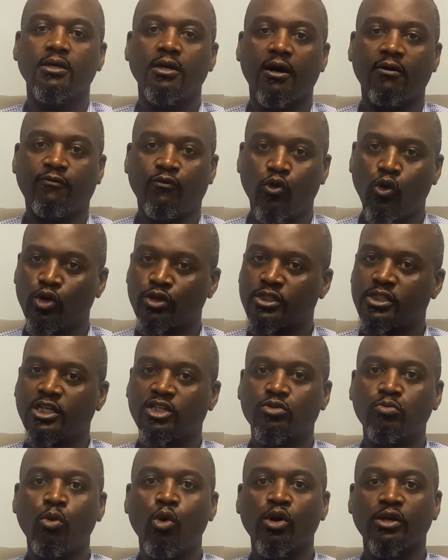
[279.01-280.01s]
Of course, there's
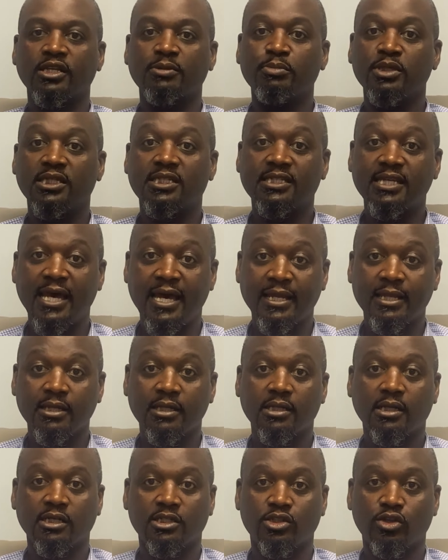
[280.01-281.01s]
more to be said
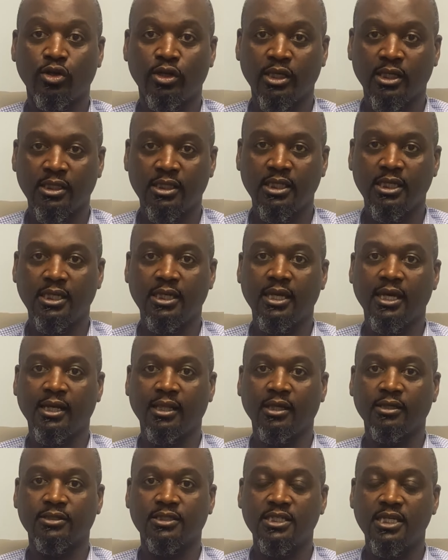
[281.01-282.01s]
concerning the
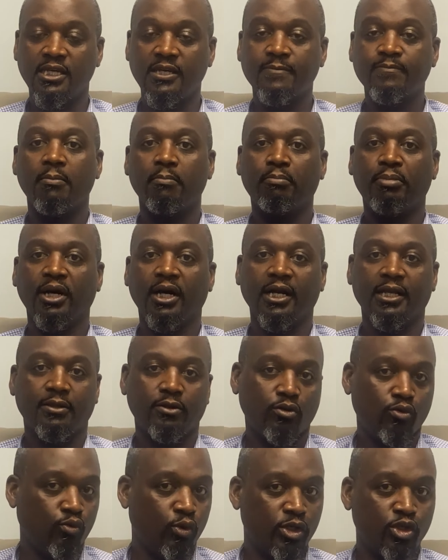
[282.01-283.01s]
LLC, but
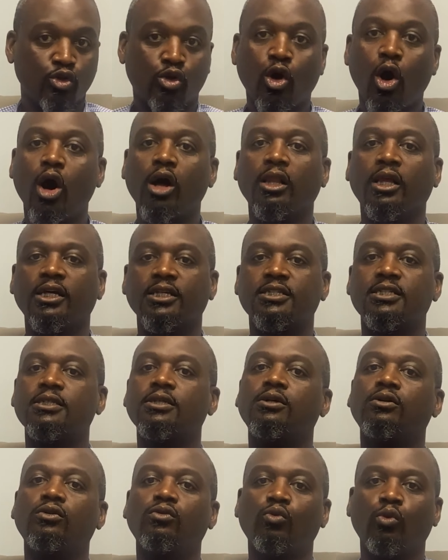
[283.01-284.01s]
when you call us,
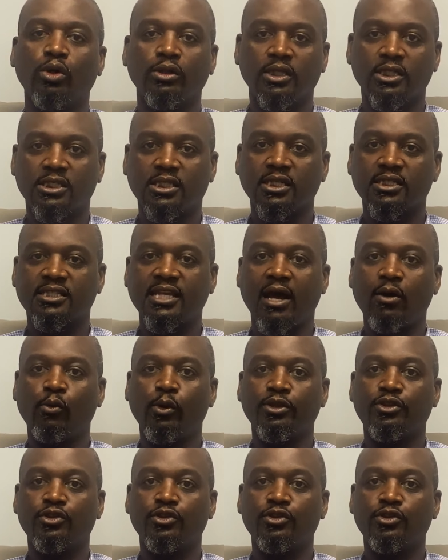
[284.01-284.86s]
we'll discuss that with